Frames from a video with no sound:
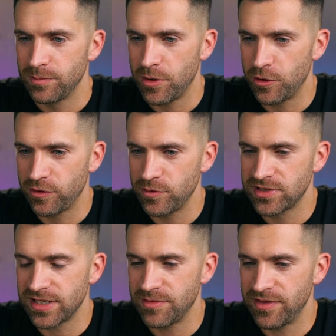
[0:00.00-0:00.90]
poke through
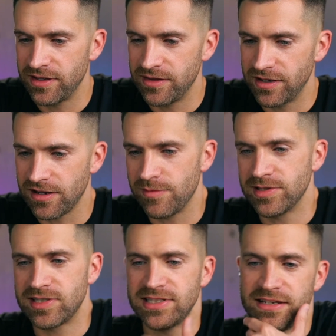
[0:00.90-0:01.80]
some of the comments to see